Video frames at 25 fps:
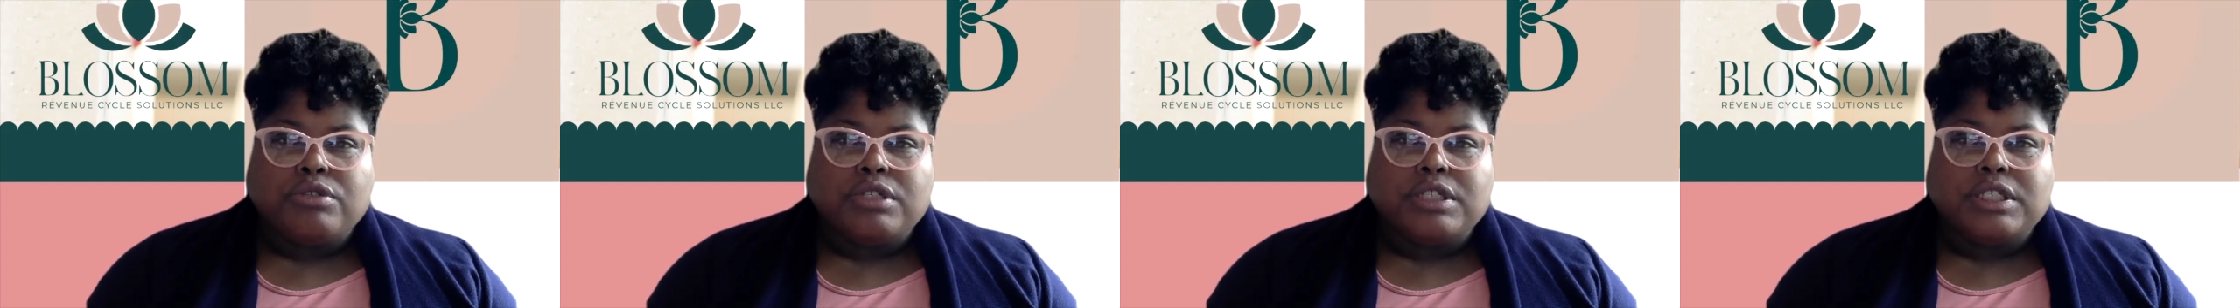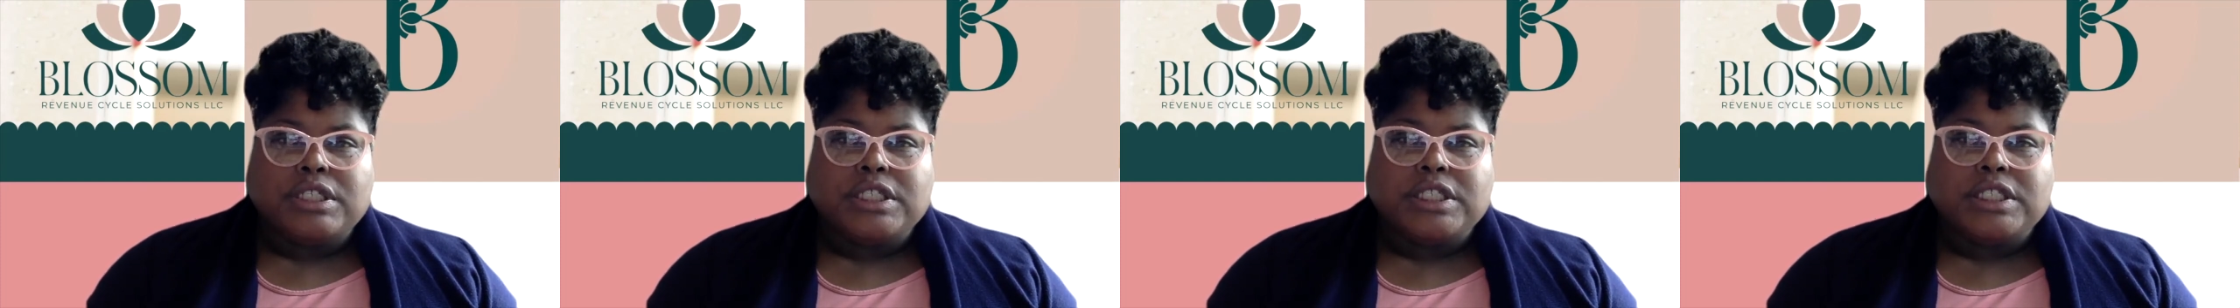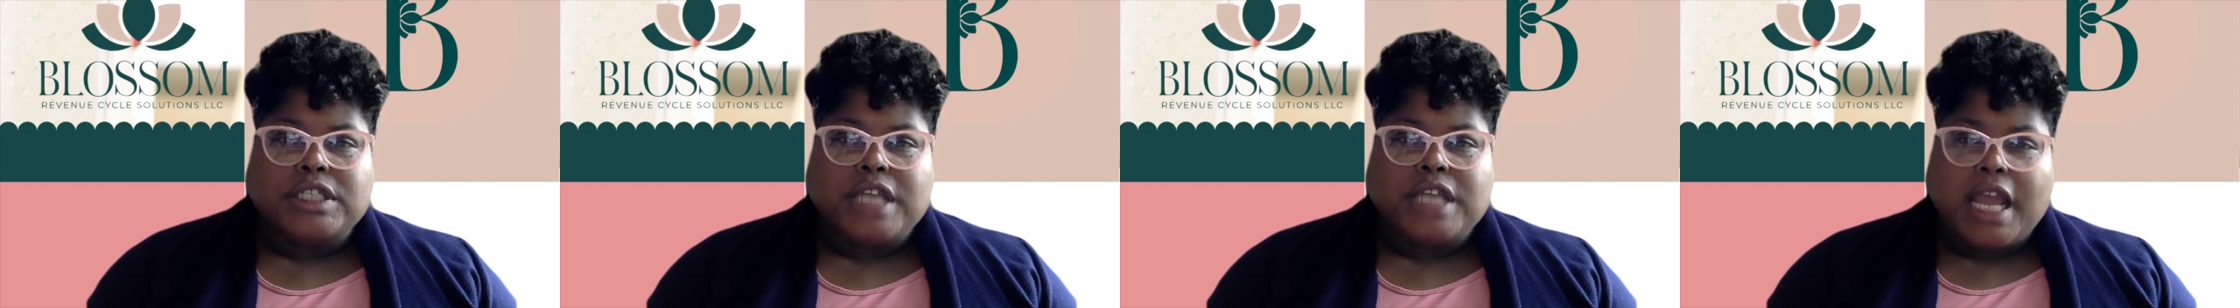
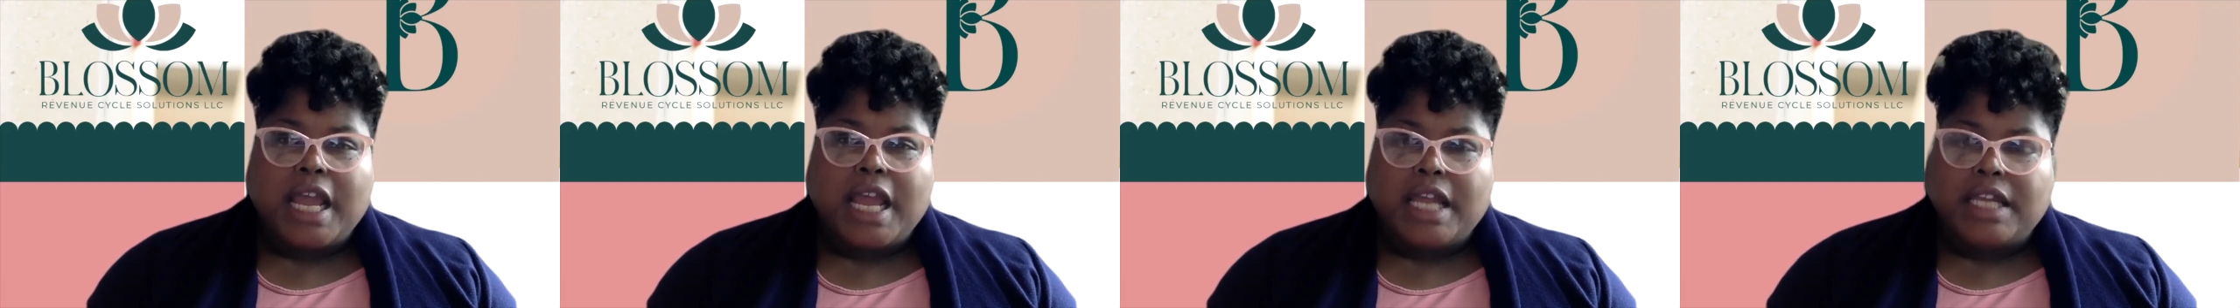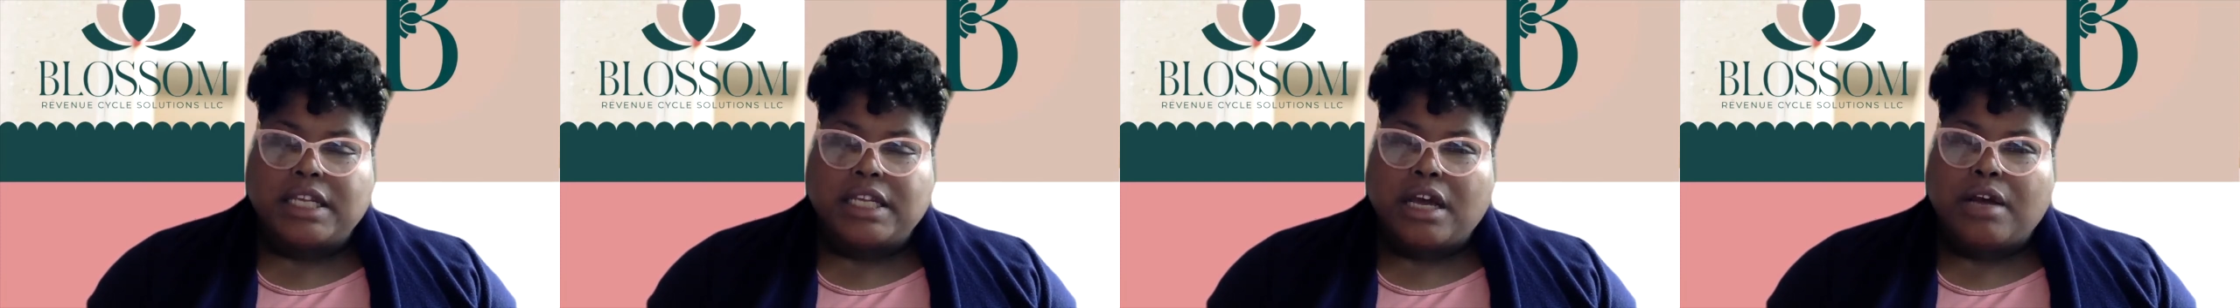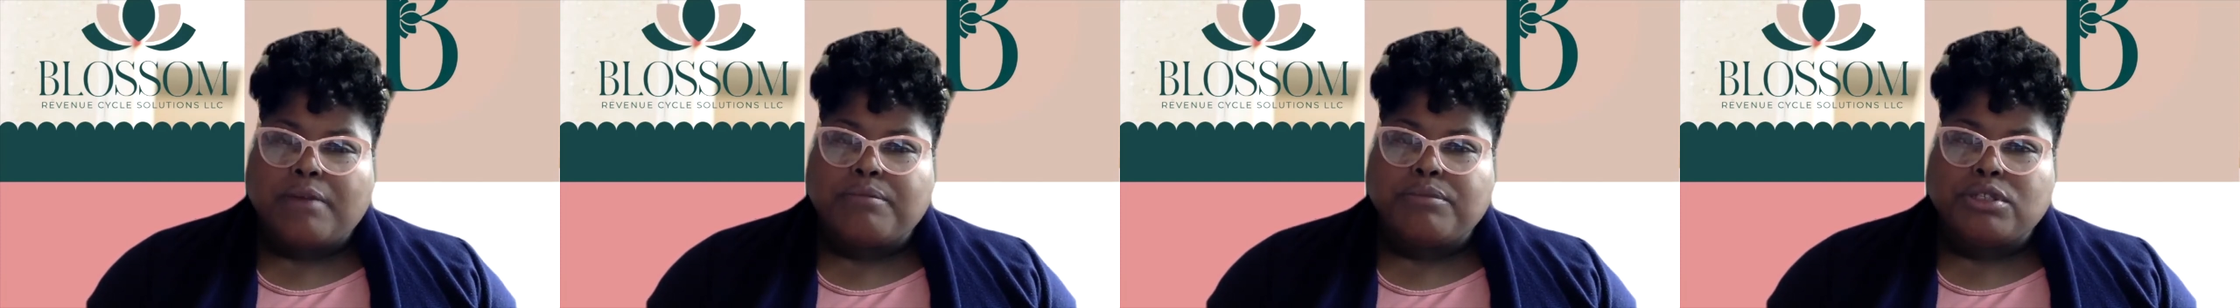stand
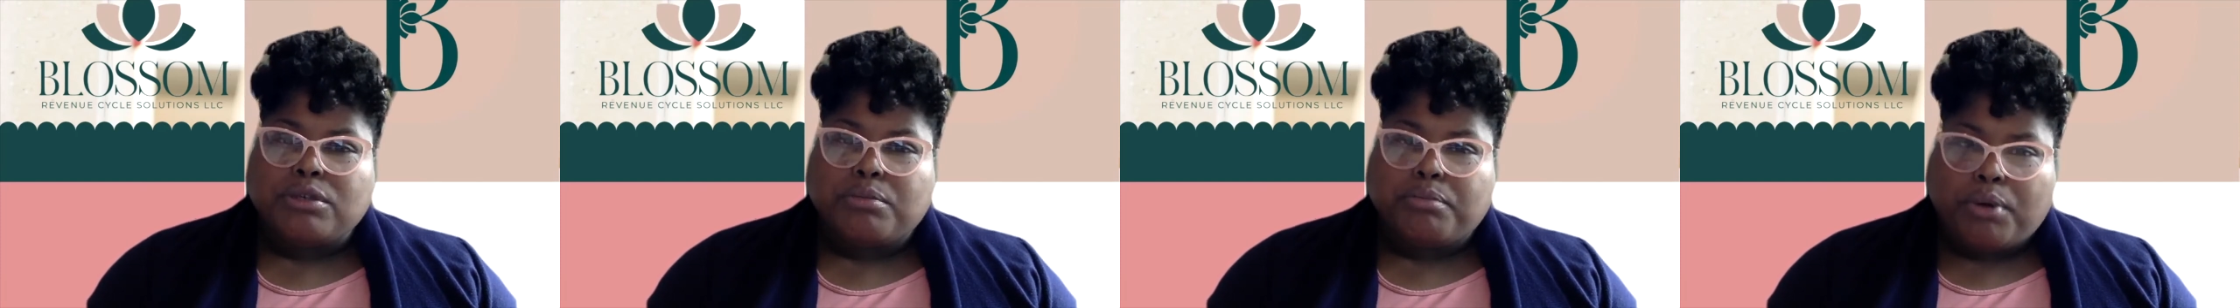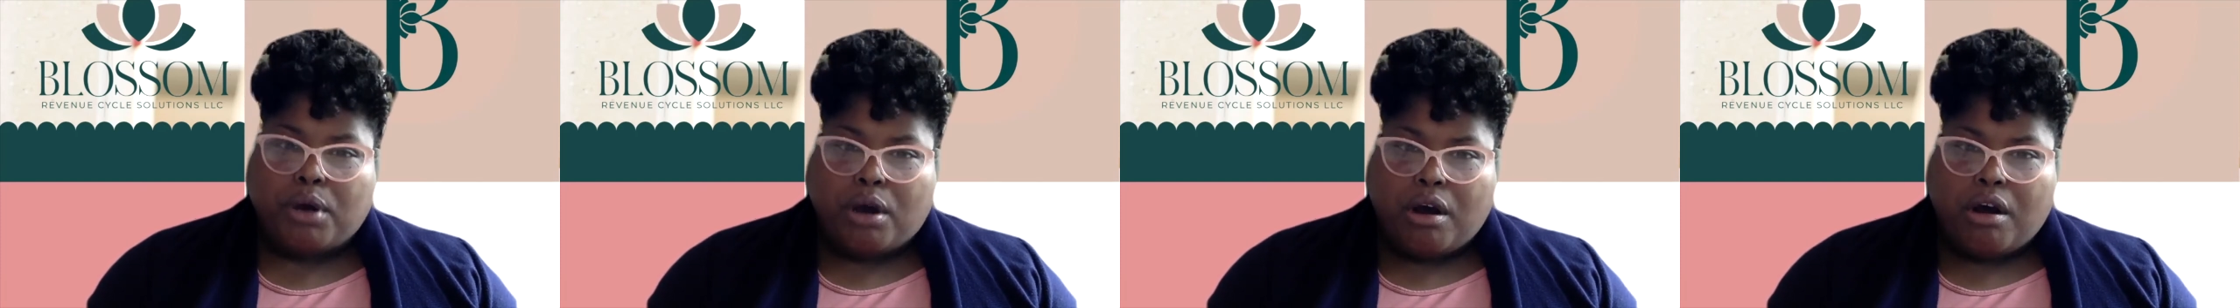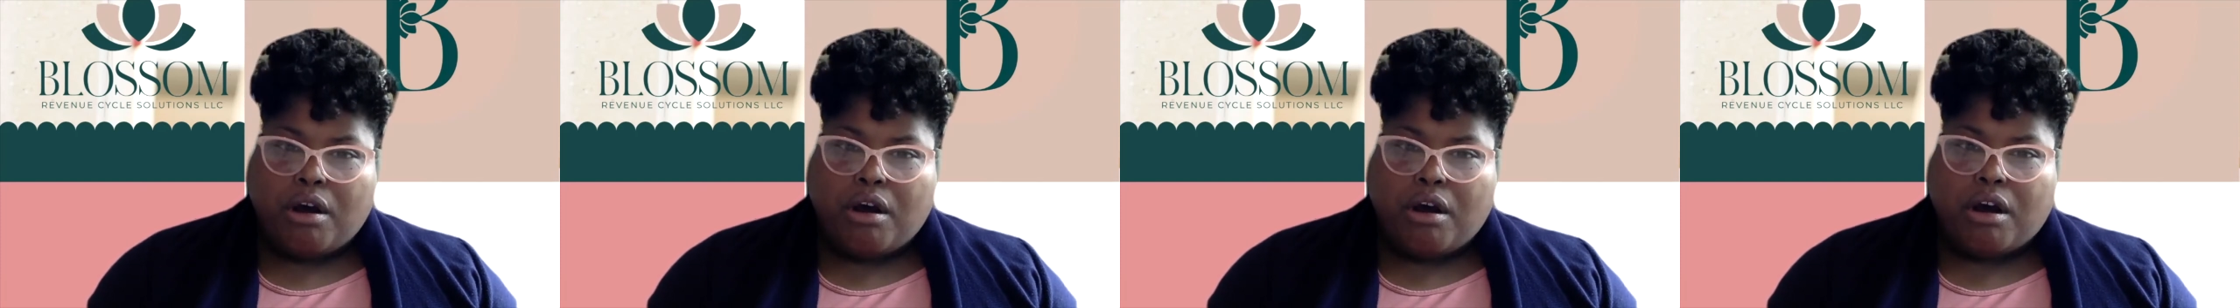up to
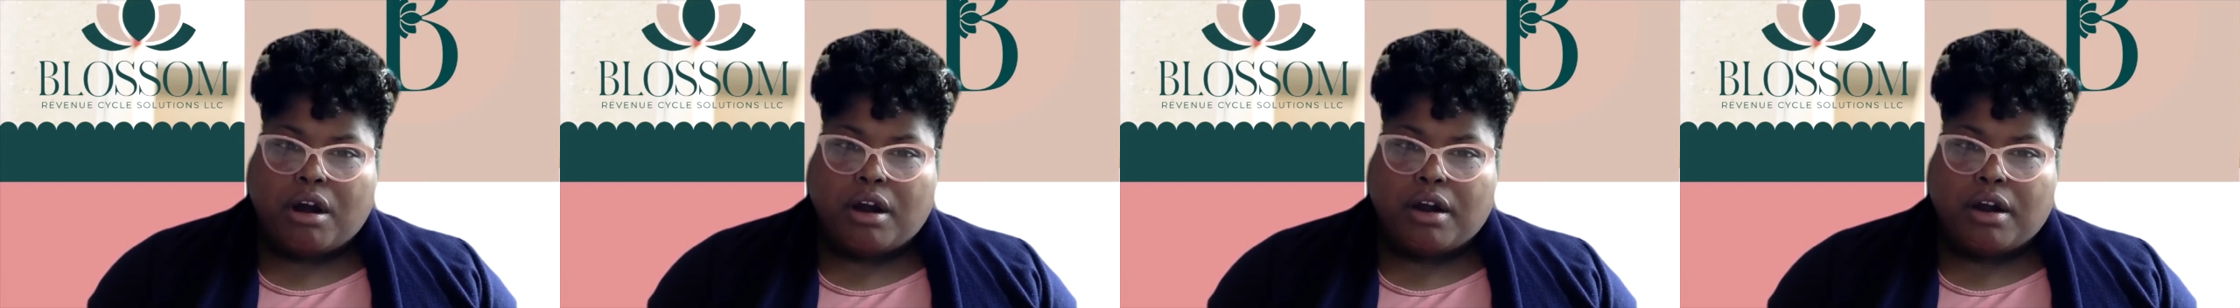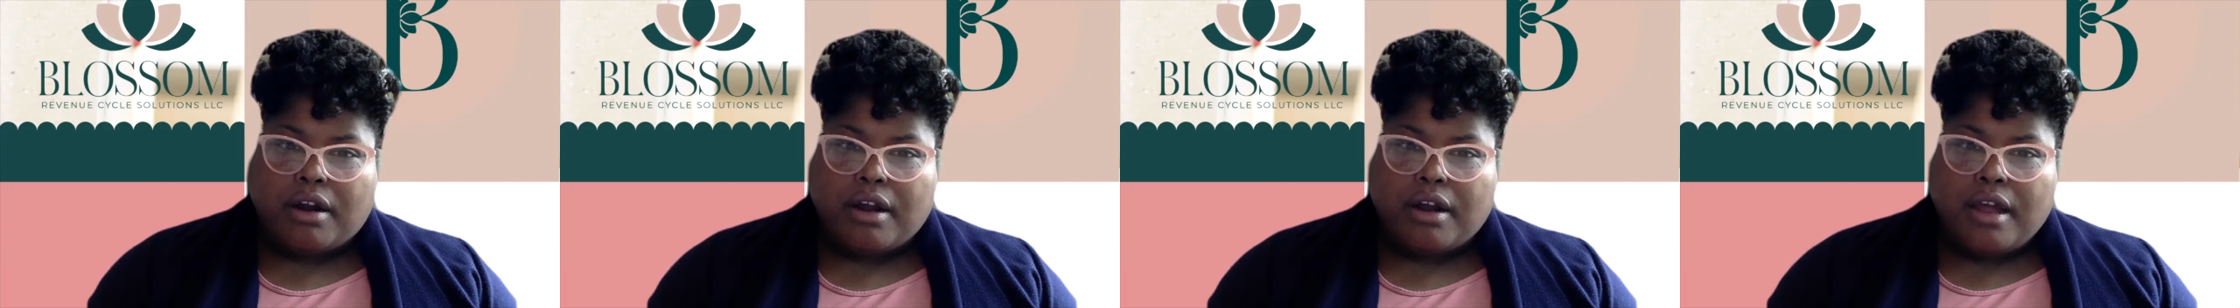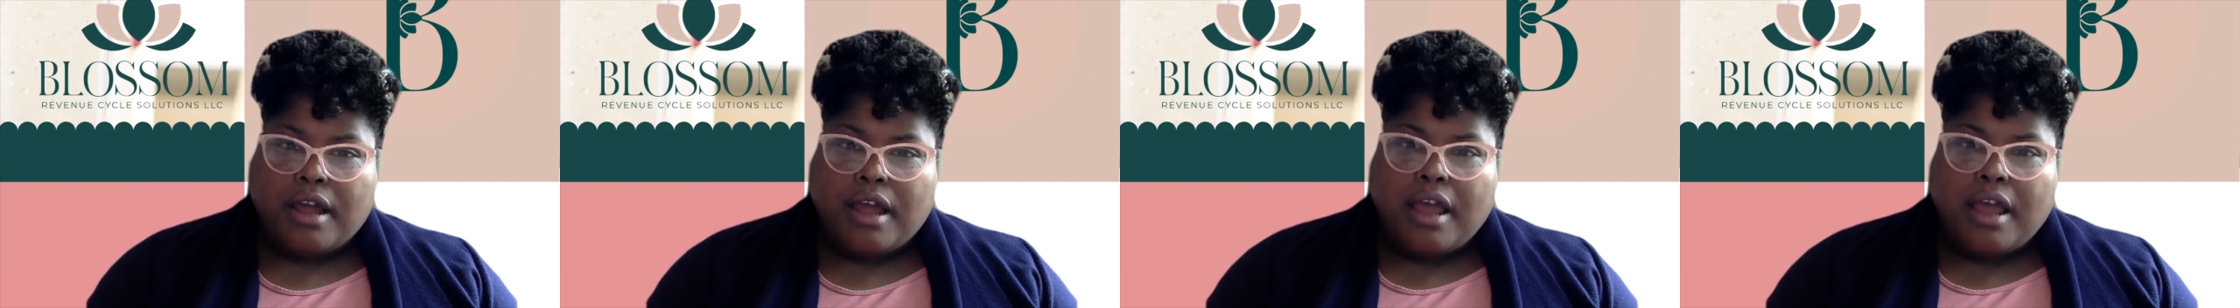par,